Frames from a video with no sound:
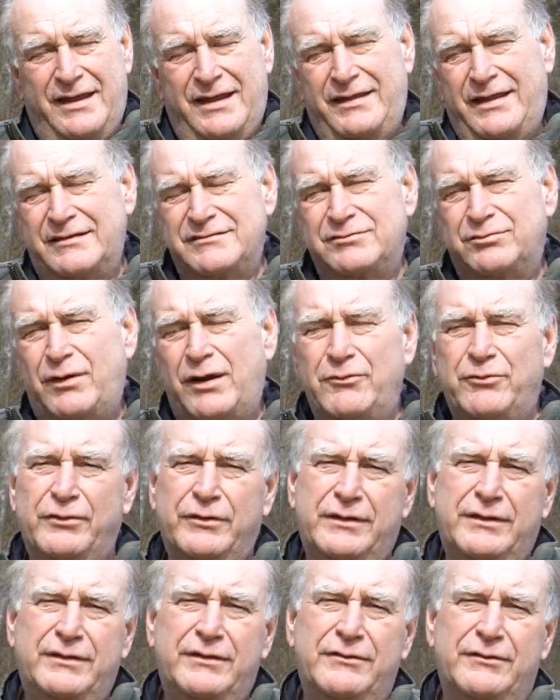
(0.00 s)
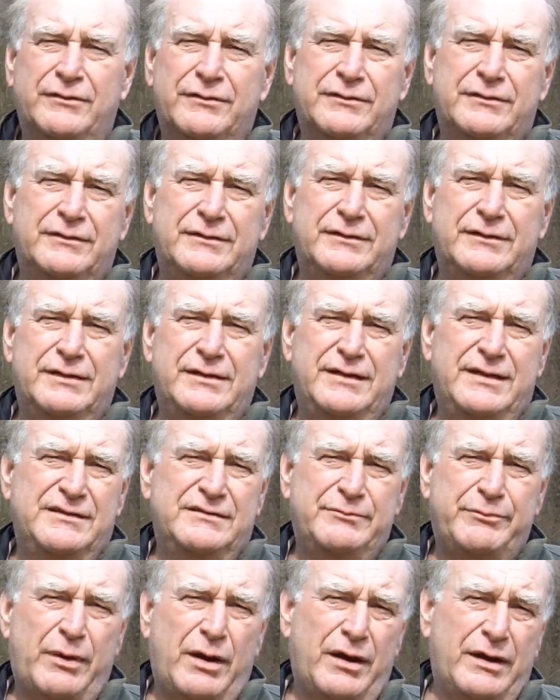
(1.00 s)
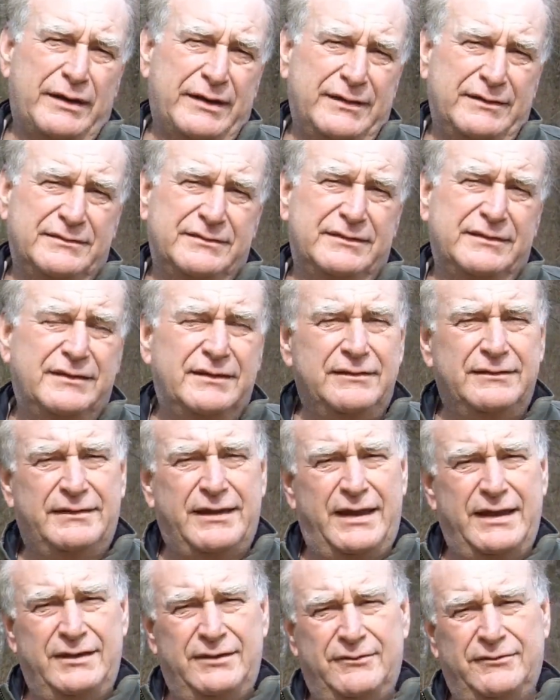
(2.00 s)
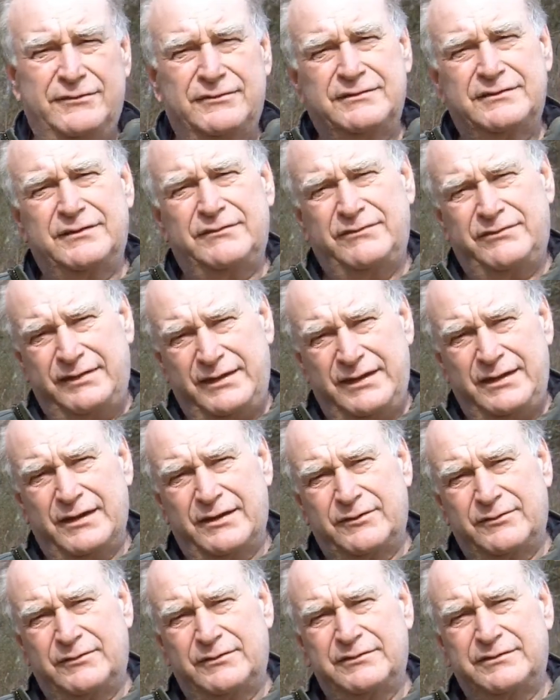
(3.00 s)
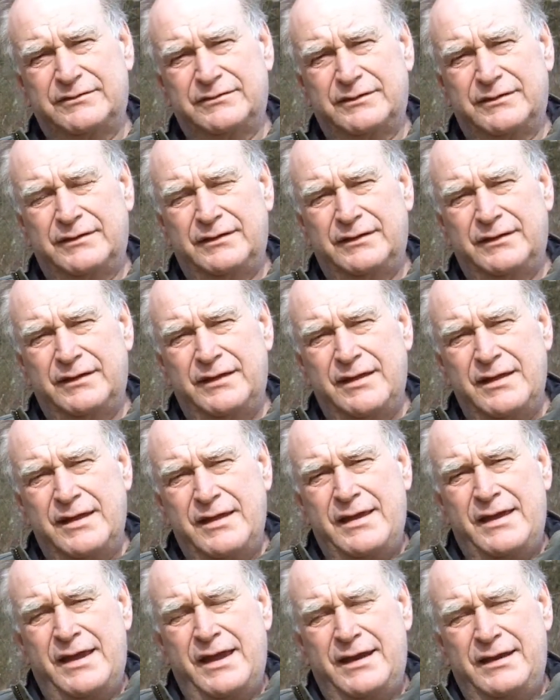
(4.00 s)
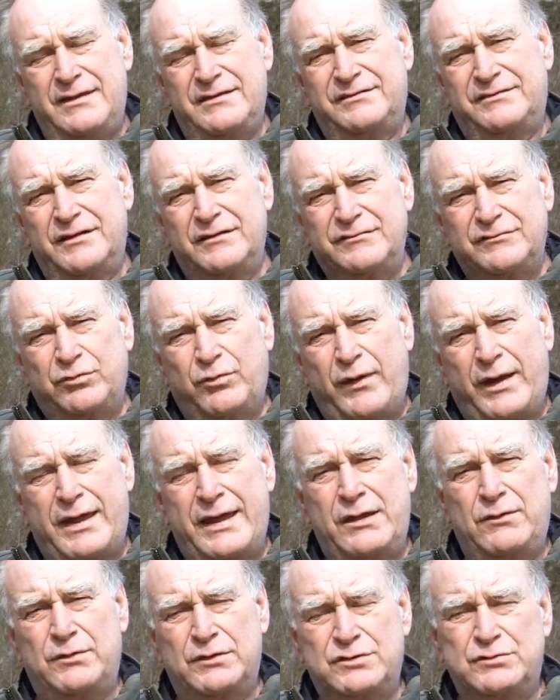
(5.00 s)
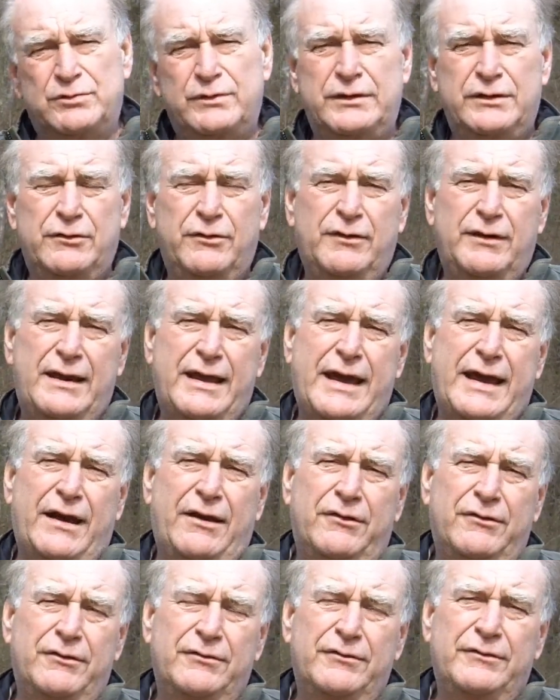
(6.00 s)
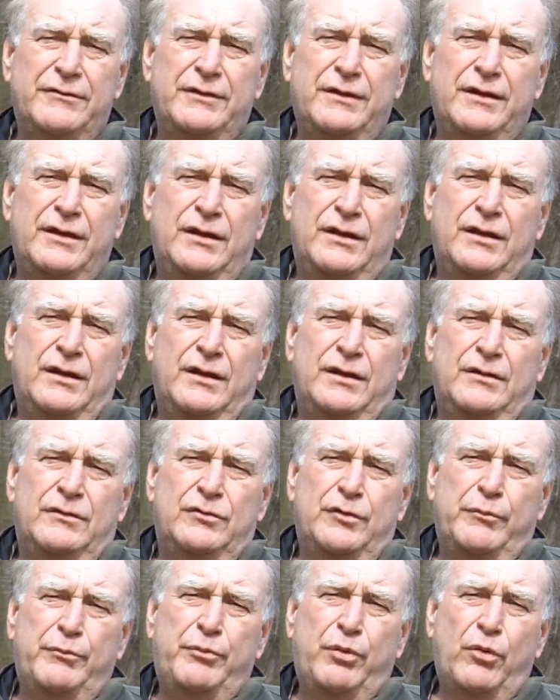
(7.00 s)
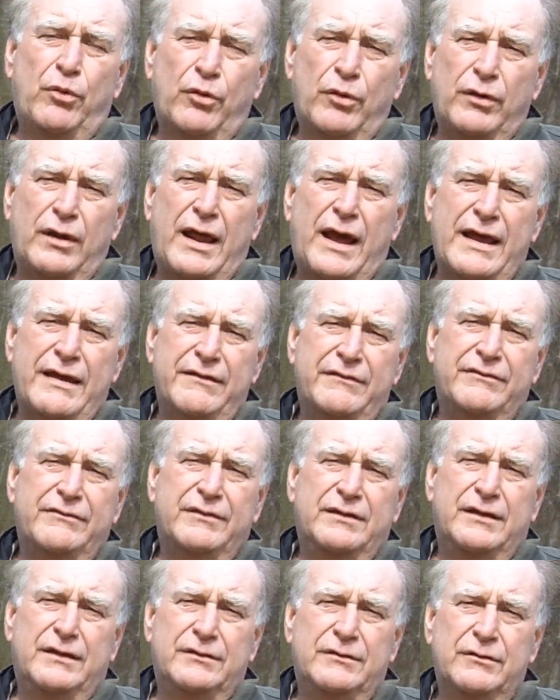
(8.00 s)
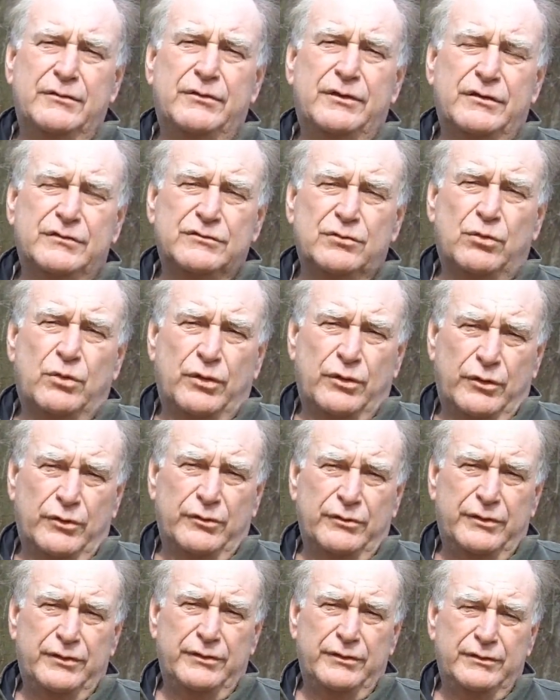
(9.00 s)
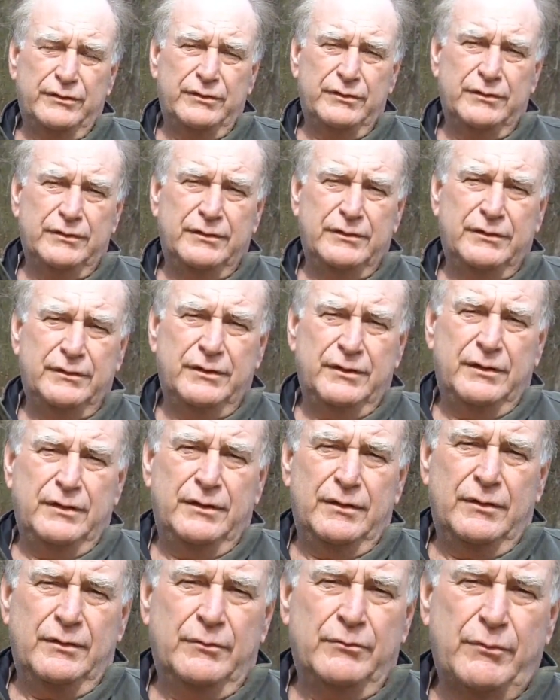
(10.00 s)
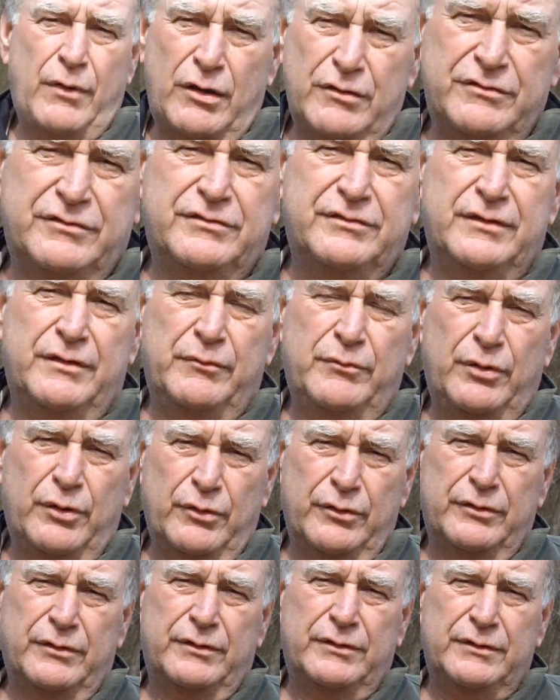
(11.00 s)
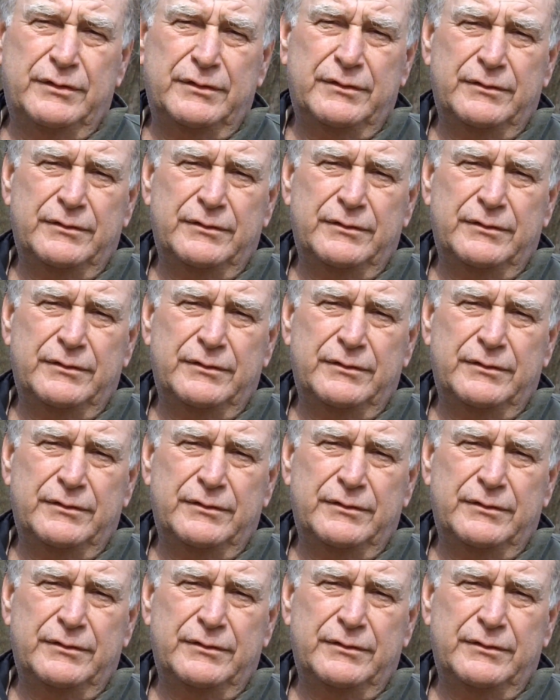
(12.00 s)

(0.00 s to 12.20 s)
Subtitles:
And that's why we're here in these bodies and containers and vehicles. It is this way which we are allowed to pour life into this world. Most important.